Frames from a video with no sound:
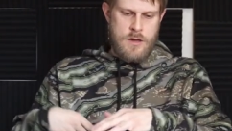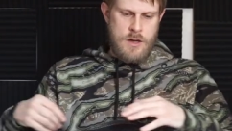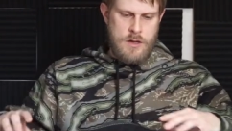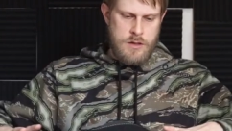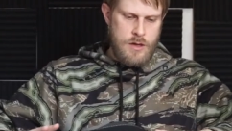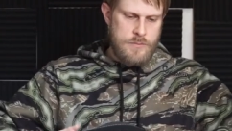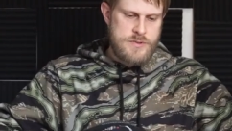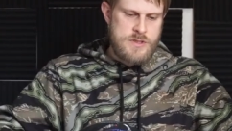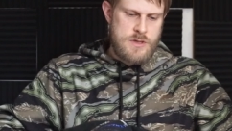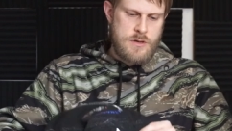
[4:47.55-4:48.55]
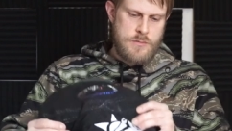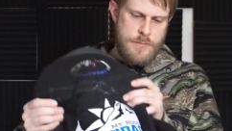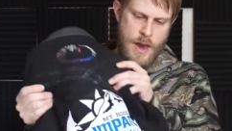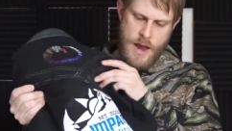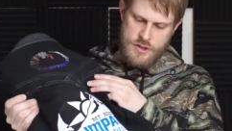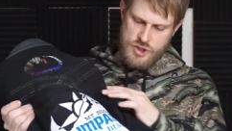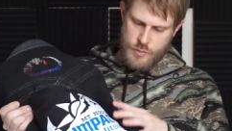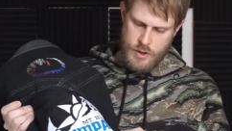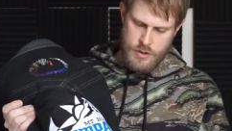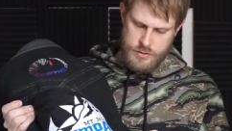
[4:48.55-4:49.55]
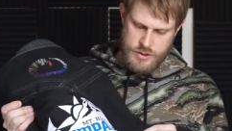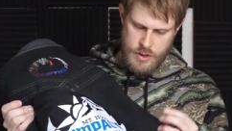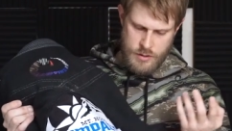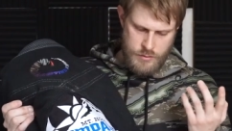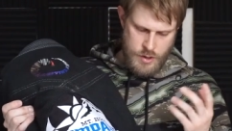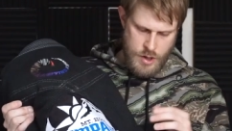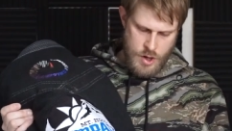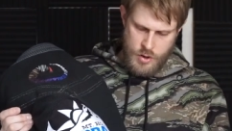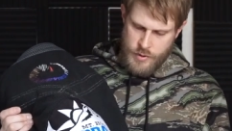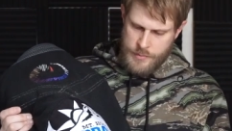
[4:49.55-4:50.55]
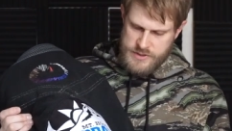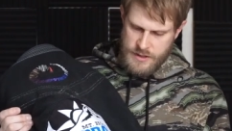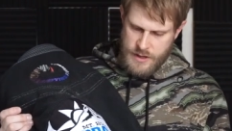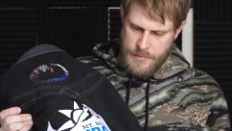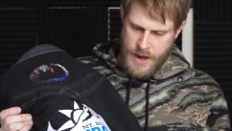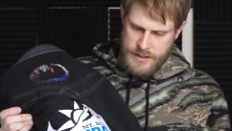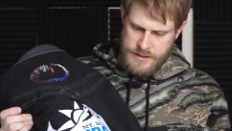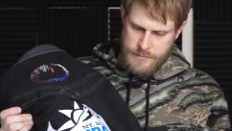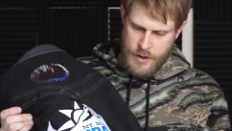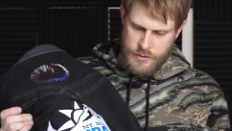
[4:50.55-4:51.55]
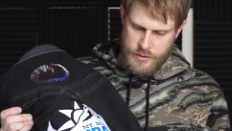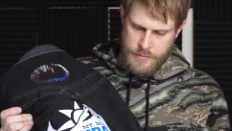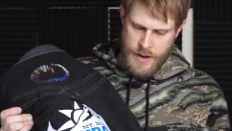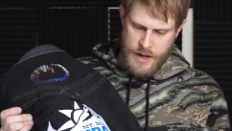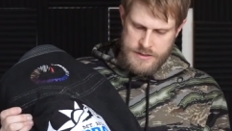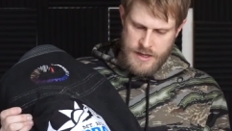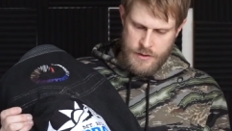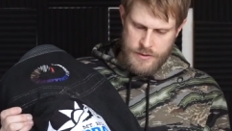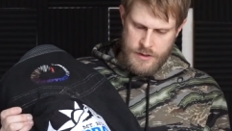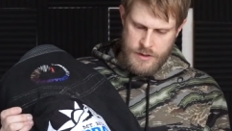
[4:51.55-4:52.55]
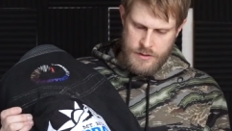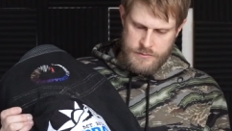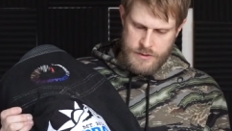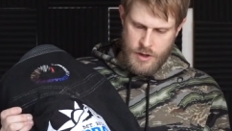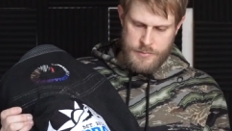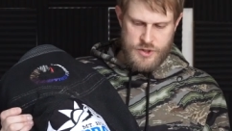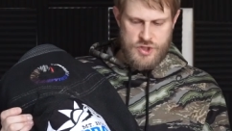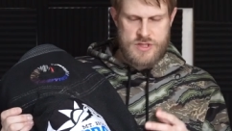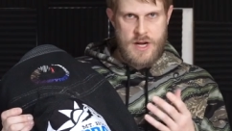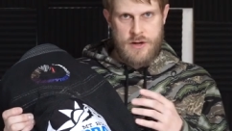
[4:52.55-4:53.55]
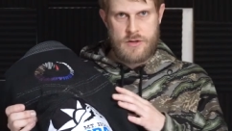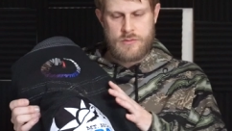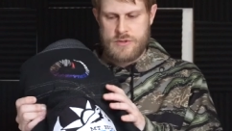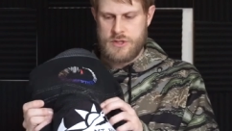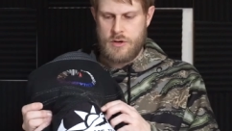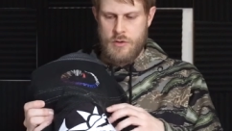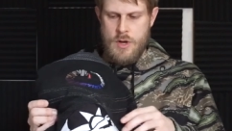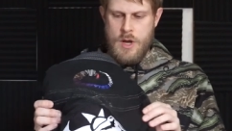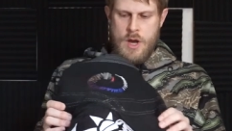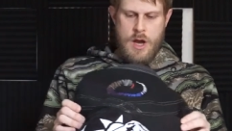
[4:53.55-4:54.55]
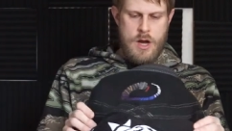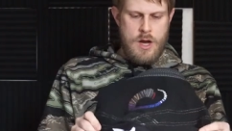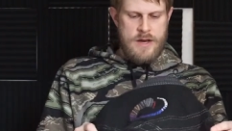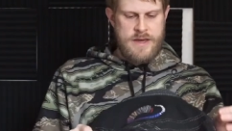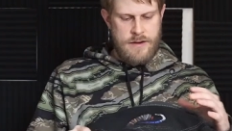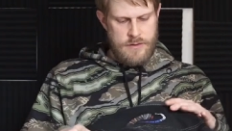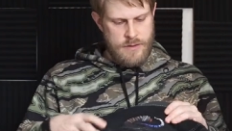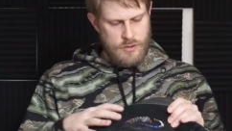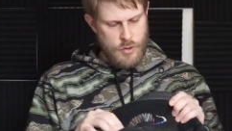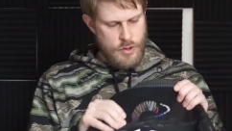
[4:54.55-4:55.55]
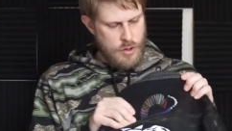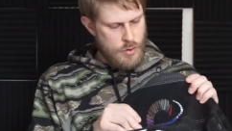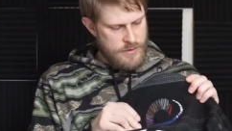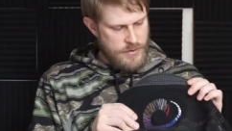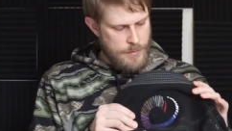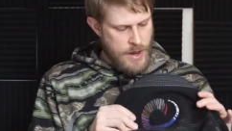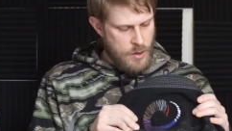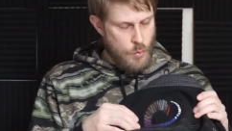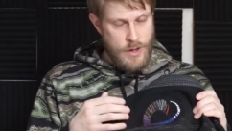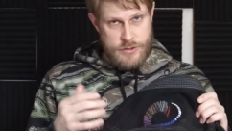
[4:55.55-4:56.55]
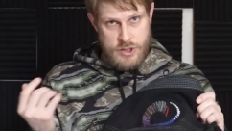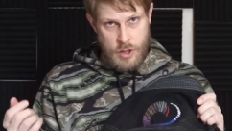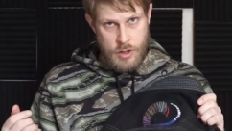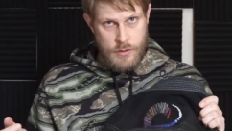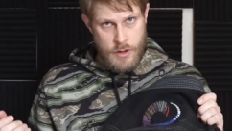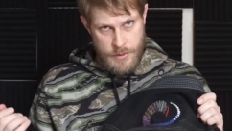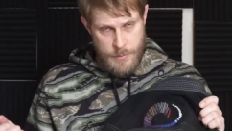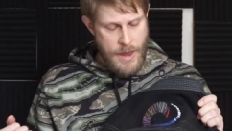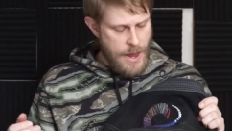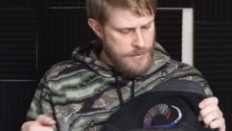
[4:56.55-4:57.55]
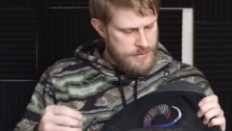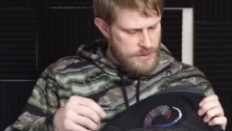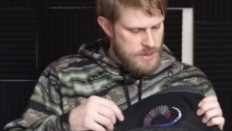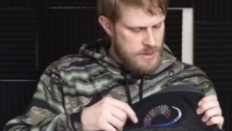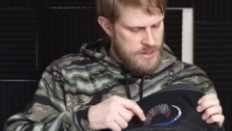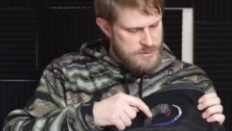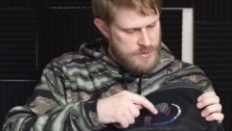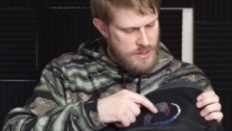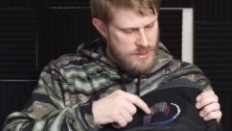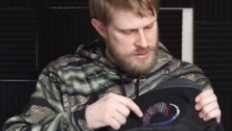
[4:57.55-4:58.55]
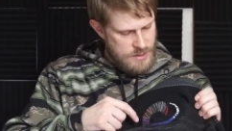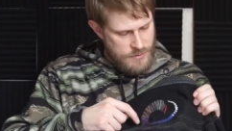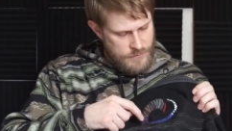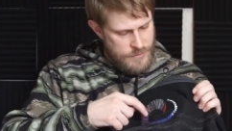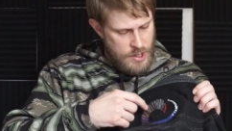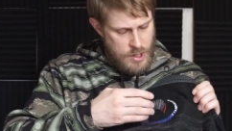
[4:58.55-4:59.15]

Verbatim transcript: club's patch as well to represent Impact and Mount Hood Impact out in uh, competitions that I do. So uh, again, the logo on the very back, why it's called the Path Gi, is because of